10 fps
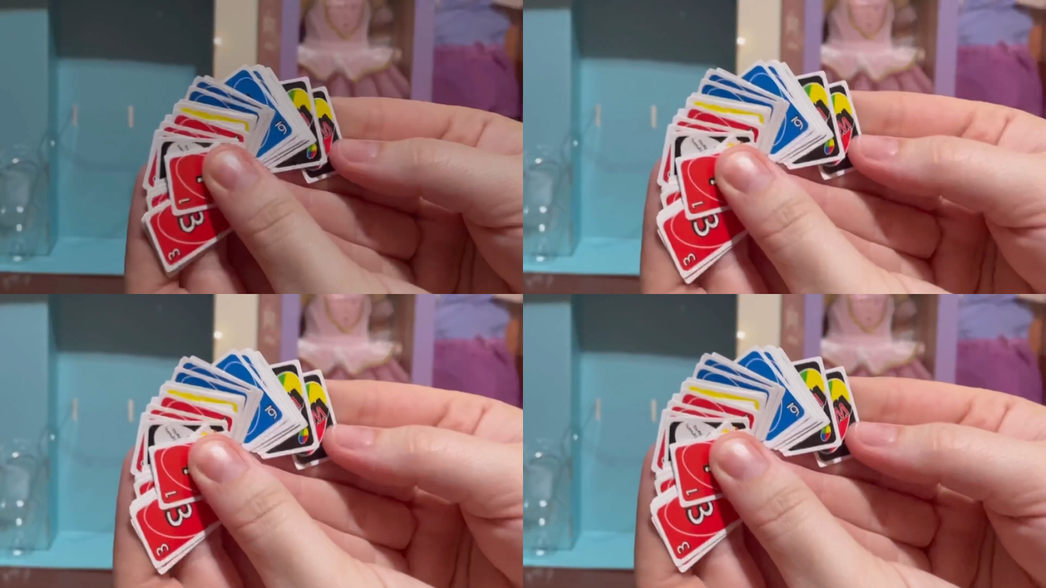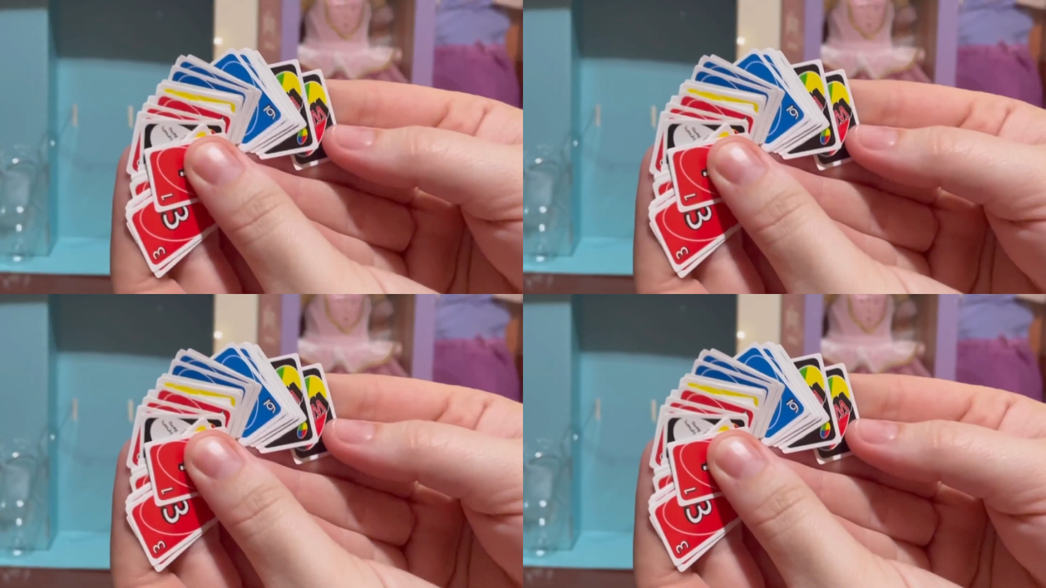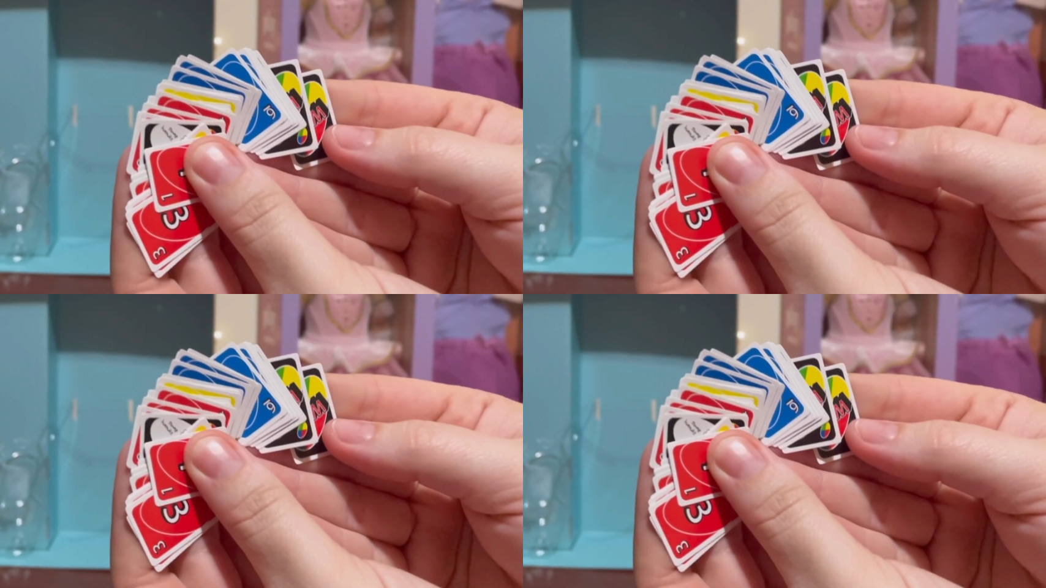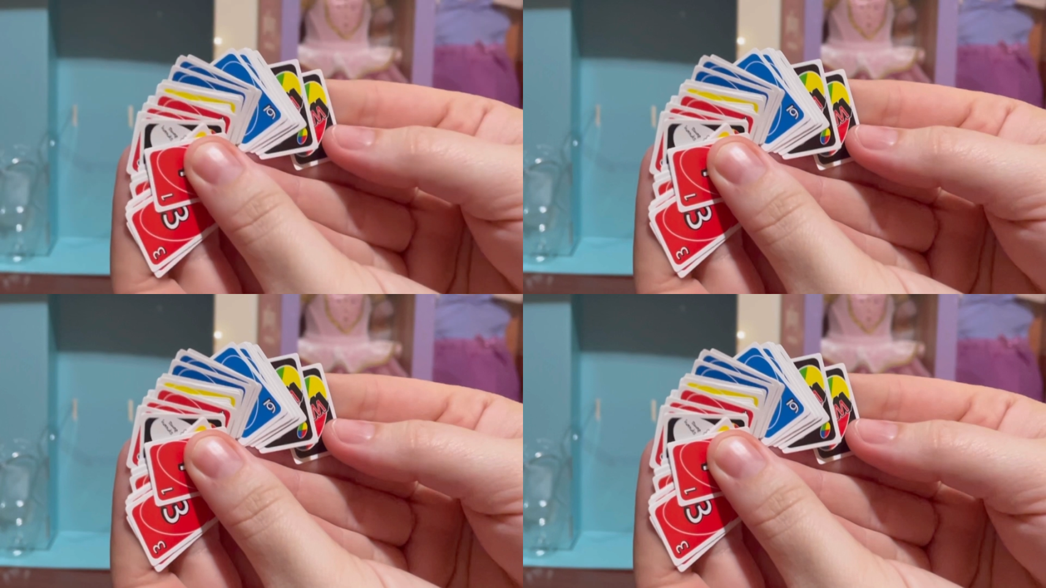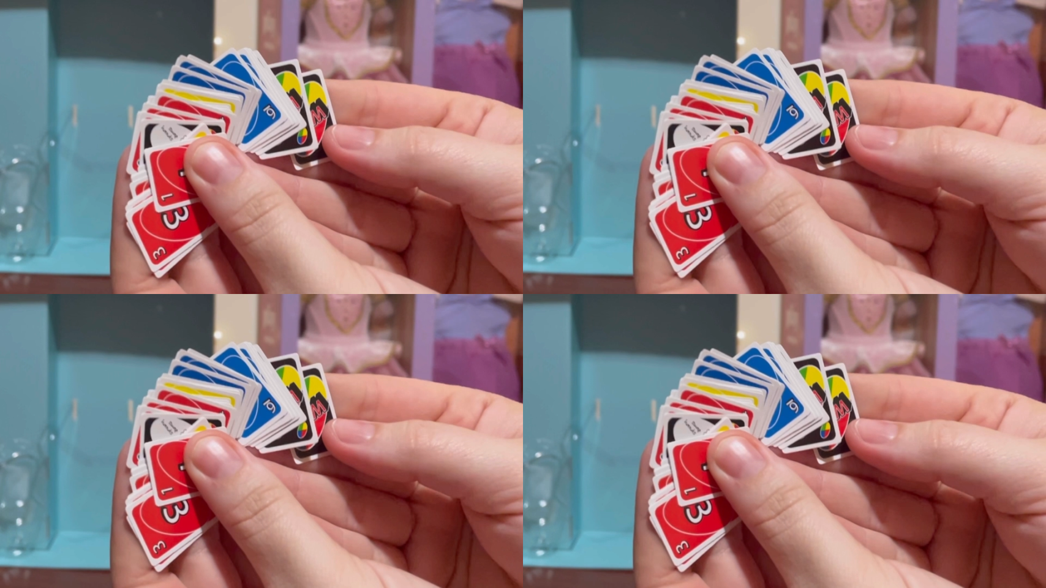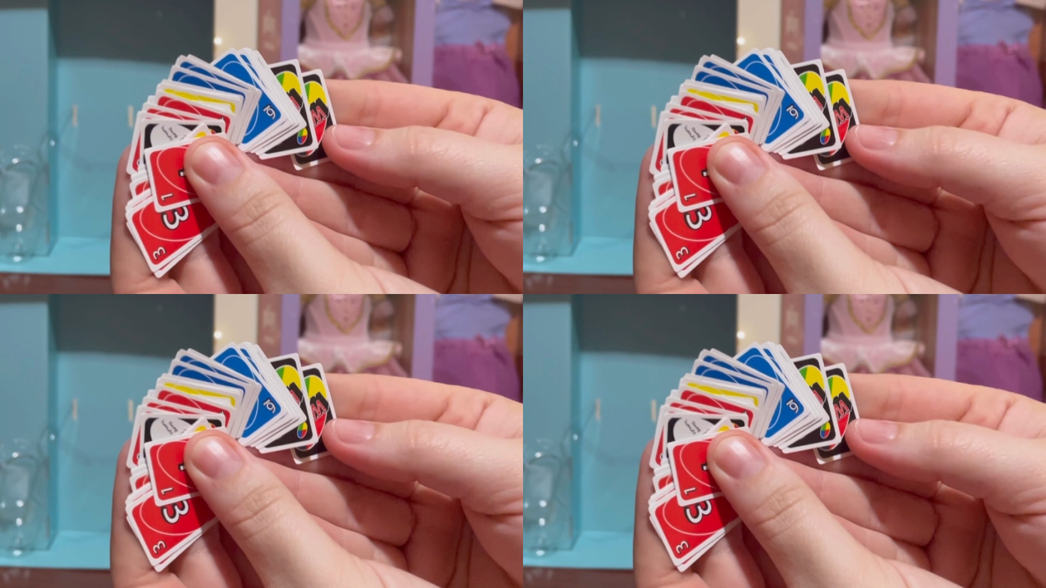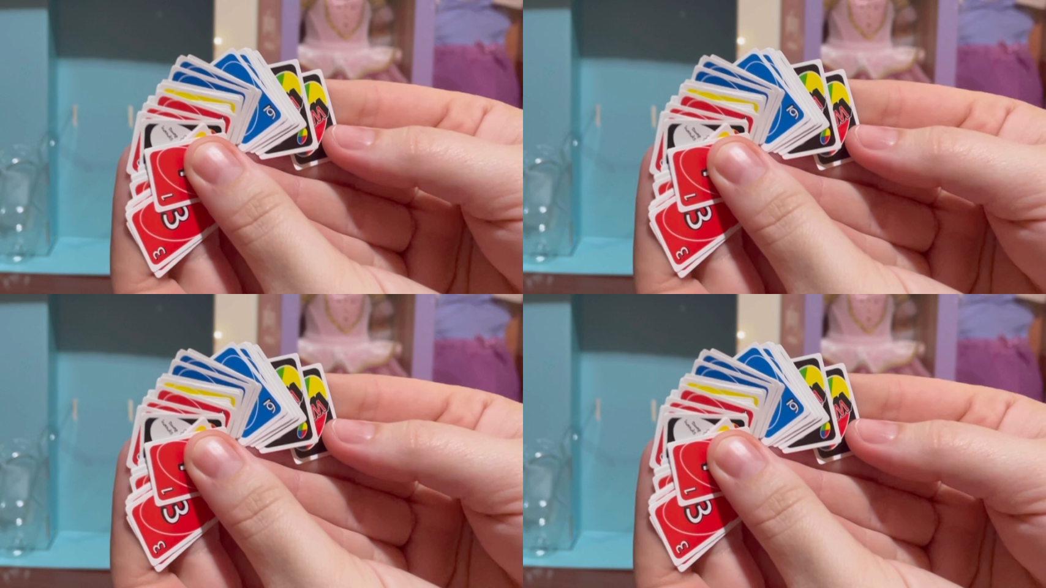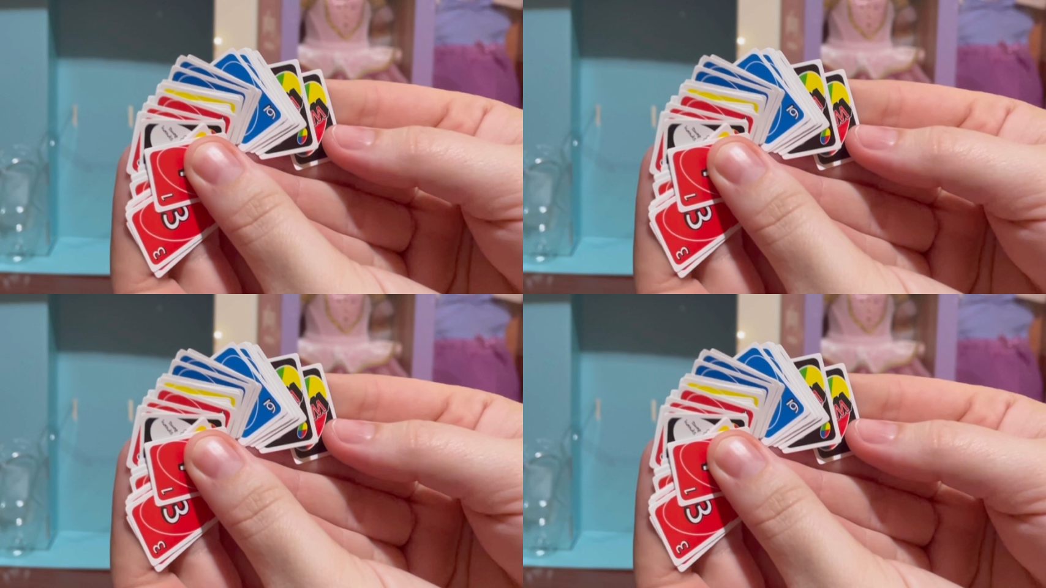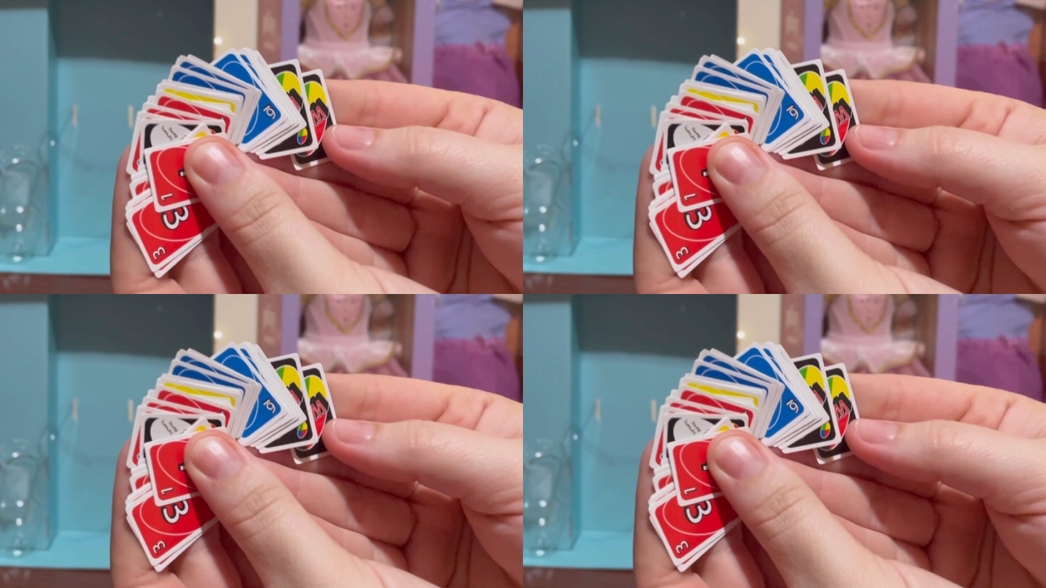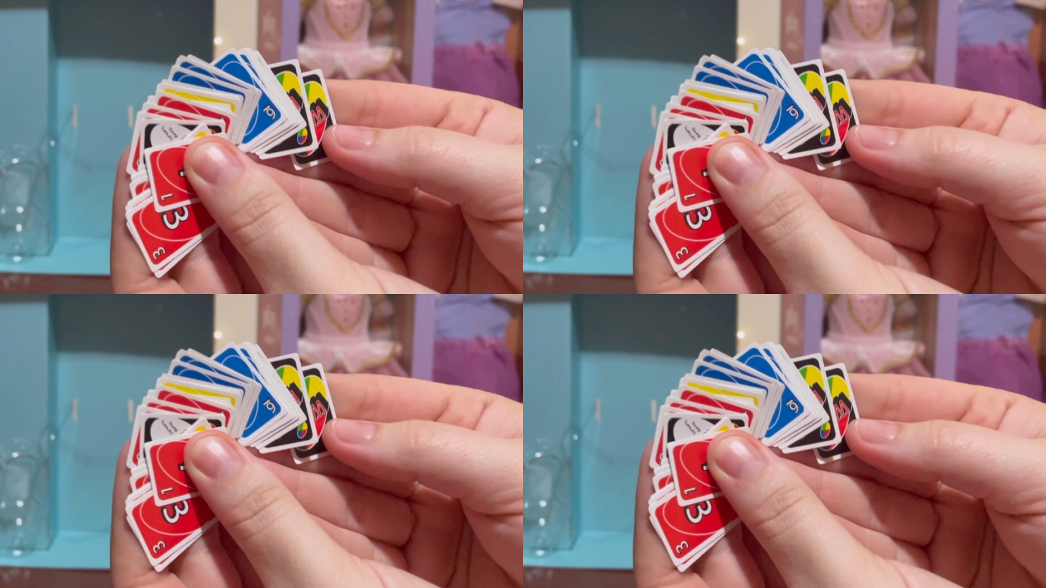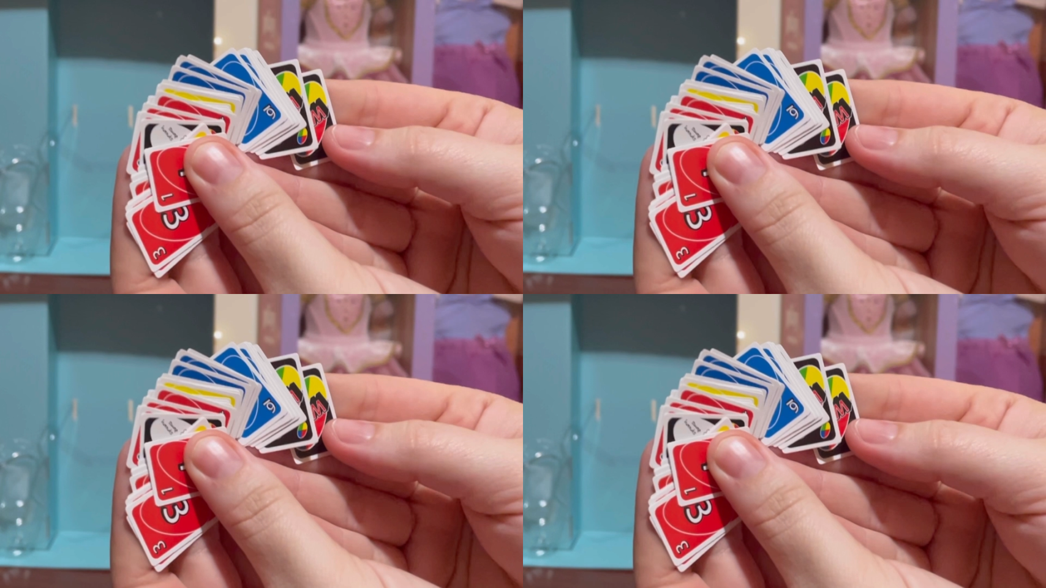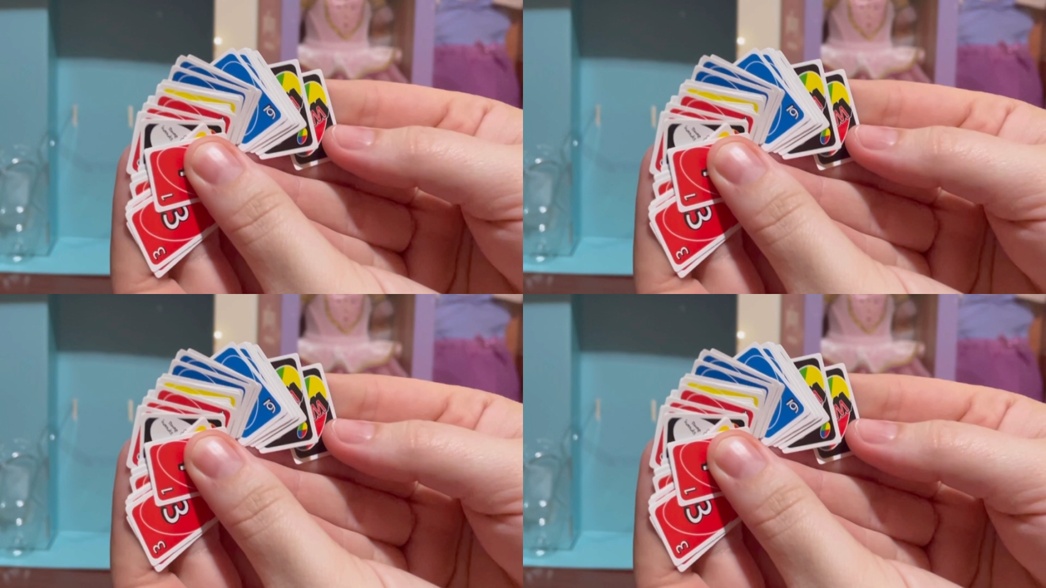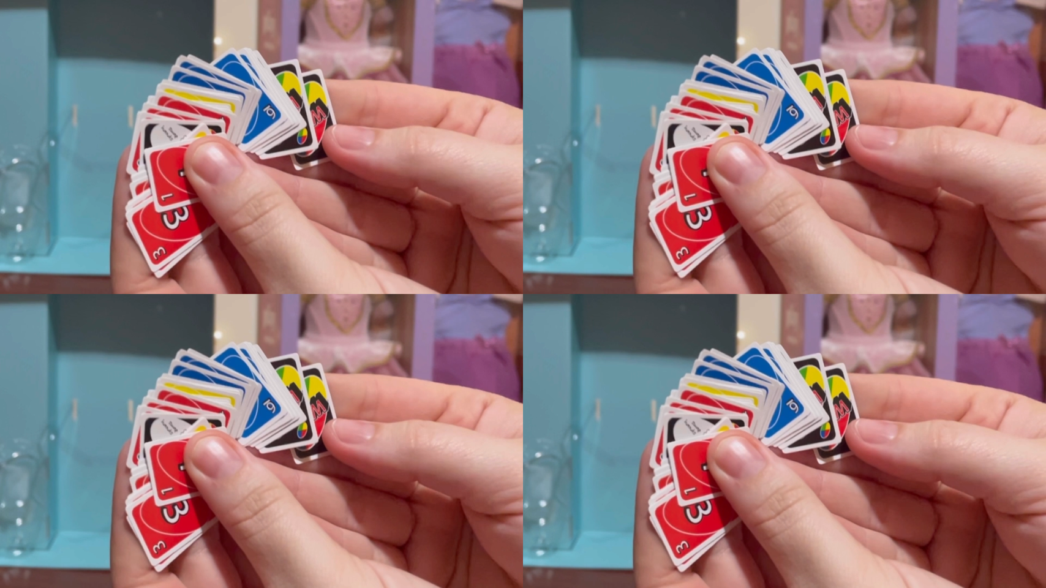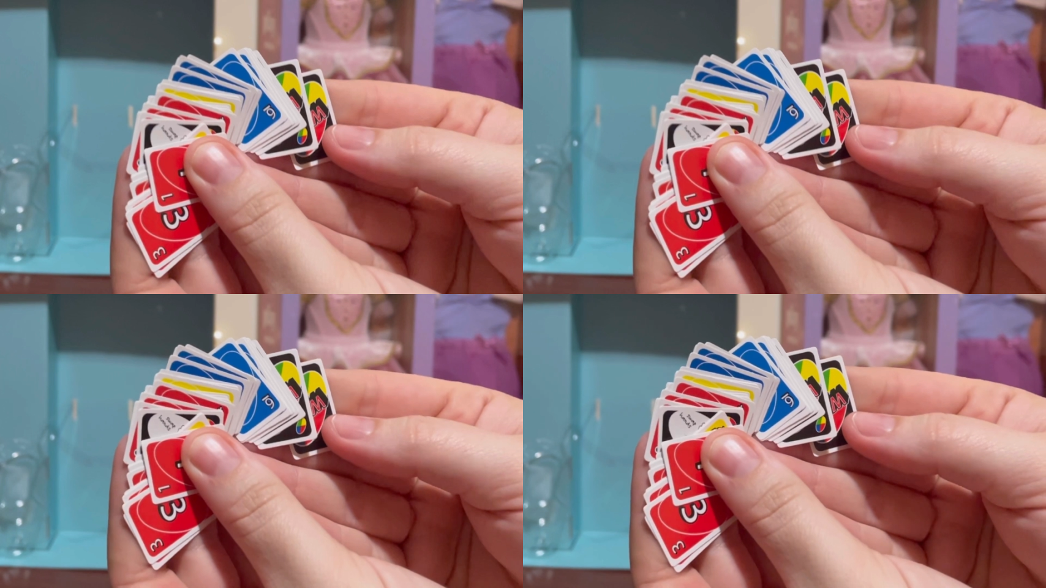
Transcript: No face is visible, so there are no lips to read.